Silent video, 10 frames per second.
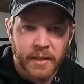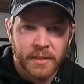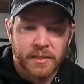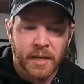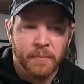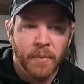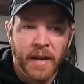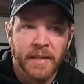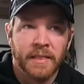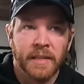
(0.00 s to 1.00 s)
It's a
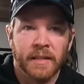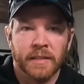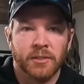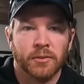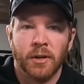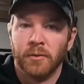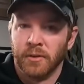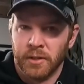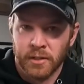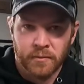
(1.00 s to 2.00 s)
bait that is
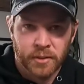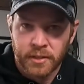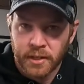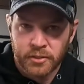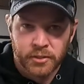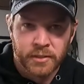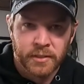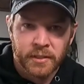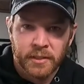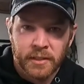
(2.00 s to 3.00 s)
thrown all over the country.